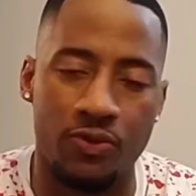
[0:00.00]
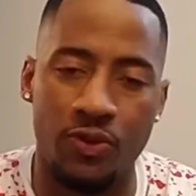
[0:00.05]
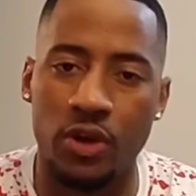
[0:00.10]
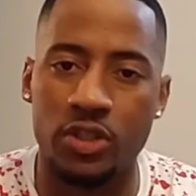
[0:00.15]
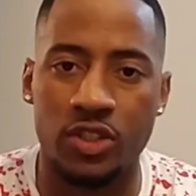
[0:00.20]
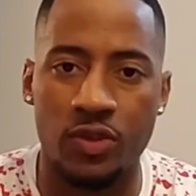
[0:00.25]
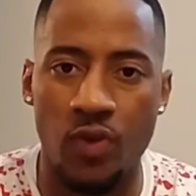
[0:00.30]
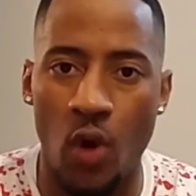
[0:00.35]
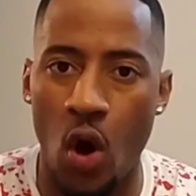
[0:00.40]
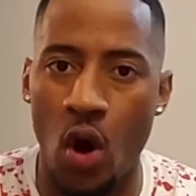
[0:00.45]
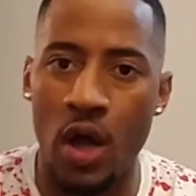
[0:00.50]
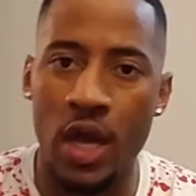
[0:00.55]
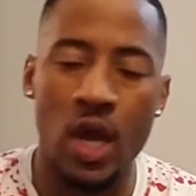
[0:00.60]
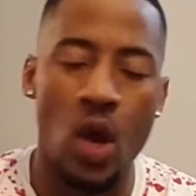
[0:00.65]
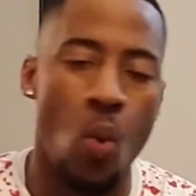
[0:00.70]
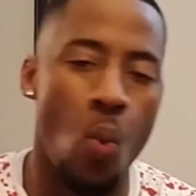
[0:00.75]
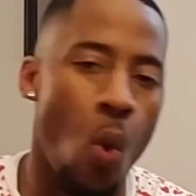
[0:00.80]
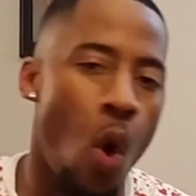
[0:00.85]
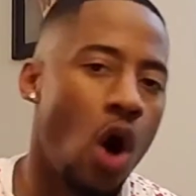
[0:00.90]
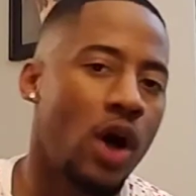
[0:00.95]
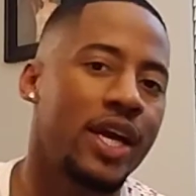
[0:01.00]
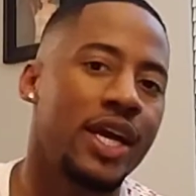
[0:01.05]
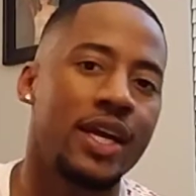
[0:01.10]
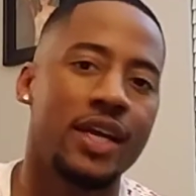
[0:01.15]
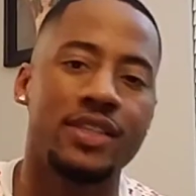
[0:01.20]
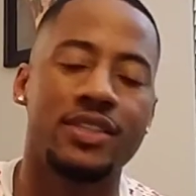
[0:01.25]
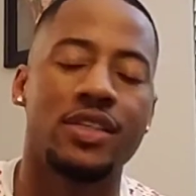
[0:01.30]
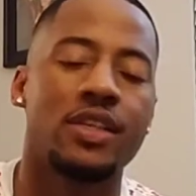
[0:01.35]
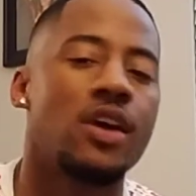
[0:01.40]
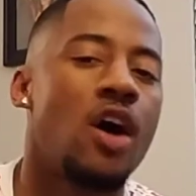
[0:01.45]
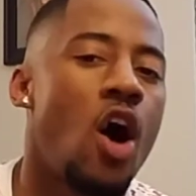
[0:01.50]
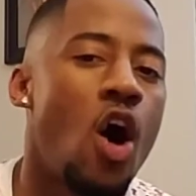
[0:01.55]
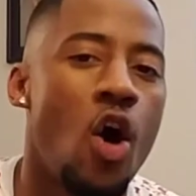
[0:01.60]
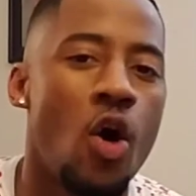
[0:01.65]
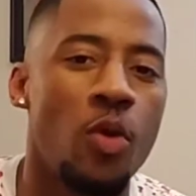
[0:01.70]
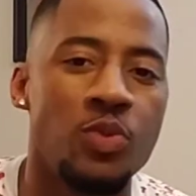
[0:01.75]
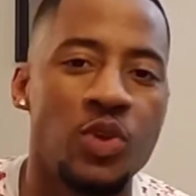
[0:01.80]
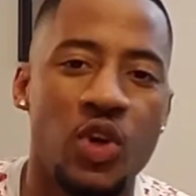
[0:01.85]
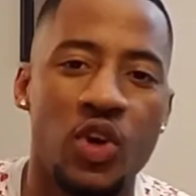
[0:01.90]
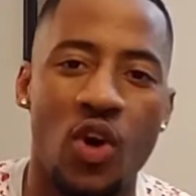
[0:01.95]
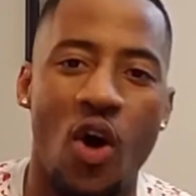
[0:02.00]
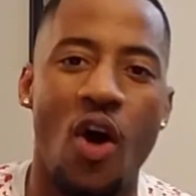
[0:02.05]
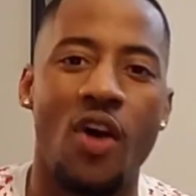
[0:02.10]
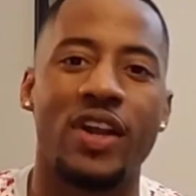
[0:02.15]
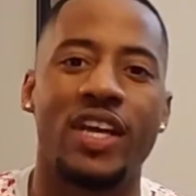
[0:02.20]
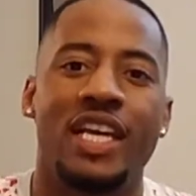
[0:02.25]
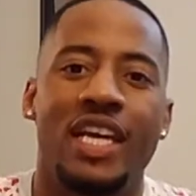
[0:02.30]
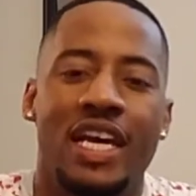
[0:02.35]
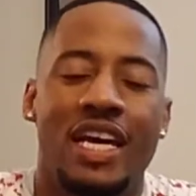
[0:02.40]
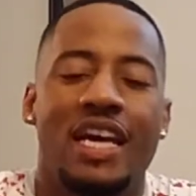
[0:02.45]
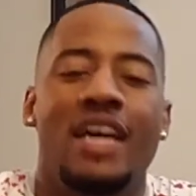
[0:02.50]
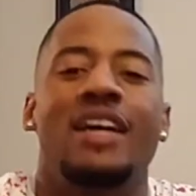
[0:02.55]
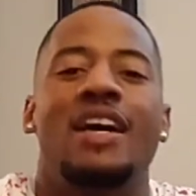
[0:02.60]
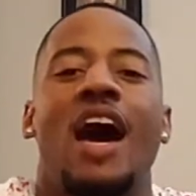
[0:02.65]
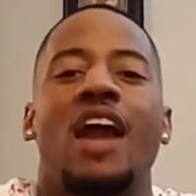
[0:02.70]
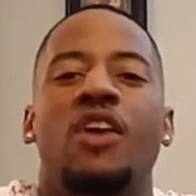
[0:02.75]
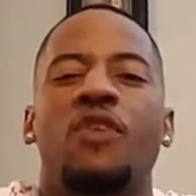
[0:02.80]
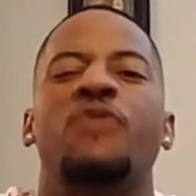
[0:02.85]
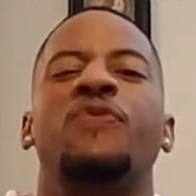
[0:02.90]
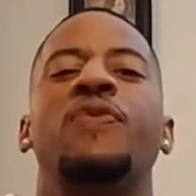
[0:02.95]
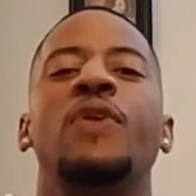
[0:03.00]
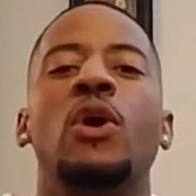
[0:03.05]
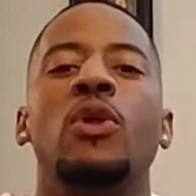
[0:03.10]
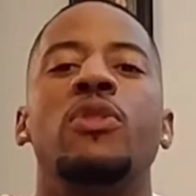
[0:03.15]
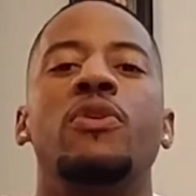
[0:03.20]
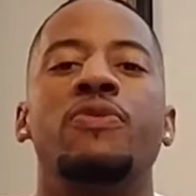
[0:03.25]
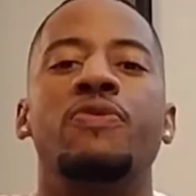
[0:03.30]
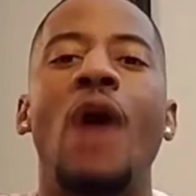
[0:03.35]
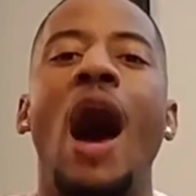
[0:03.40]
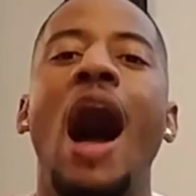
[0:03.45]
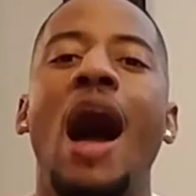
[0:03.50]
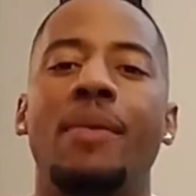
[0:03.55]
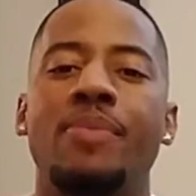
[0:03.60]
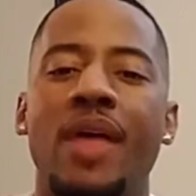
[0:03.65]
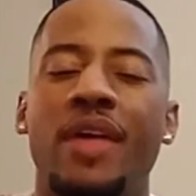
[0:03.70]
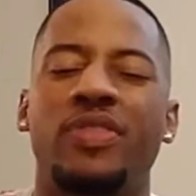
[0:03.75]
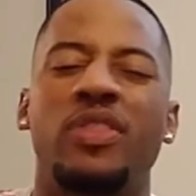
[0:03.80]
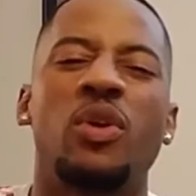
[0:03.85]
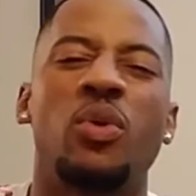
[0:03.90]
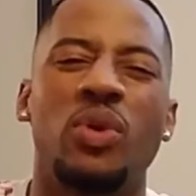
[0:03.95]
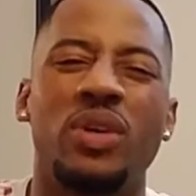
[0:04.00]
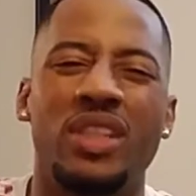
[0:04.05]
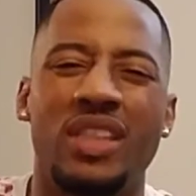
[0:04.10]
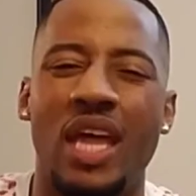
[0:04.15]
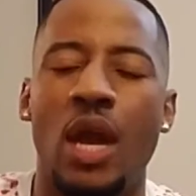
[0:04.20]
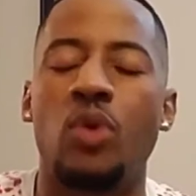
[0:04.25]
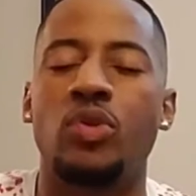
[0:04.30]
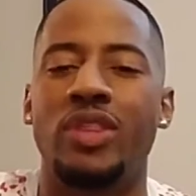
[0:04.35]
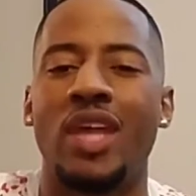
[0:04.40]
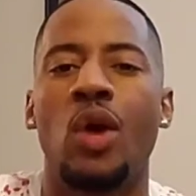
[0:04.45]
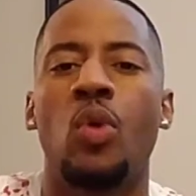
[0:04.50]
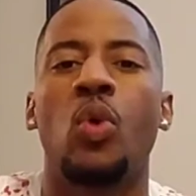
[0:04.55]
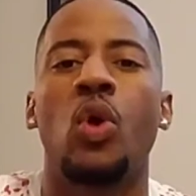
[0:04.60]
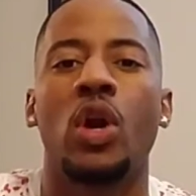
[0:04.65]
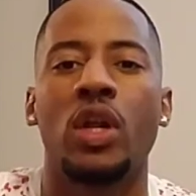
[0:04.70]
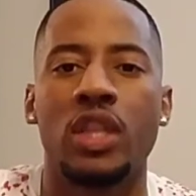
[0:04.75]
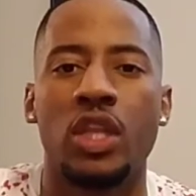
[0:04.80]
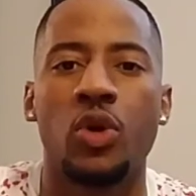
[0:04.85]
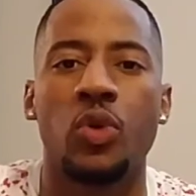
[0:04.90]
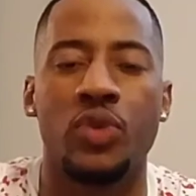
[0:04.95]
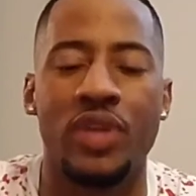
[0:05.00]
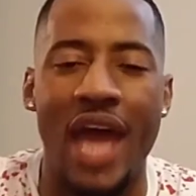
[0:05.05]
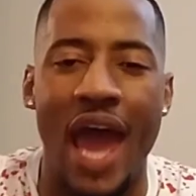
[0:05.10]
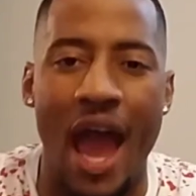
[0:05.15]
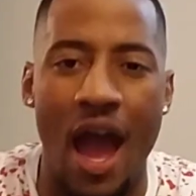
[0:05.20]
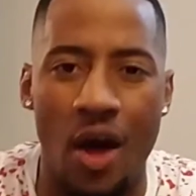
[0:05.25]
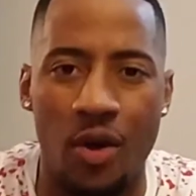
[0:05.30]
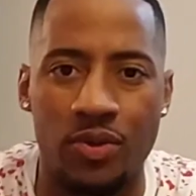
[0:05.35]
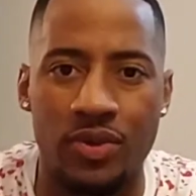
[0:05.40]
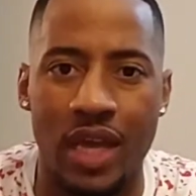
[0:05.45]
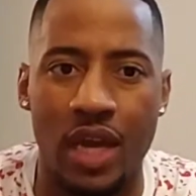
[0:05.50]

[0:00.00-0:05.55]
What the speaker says: First of all, walking into the home, you could already kind of feel the vibe that they were a little down.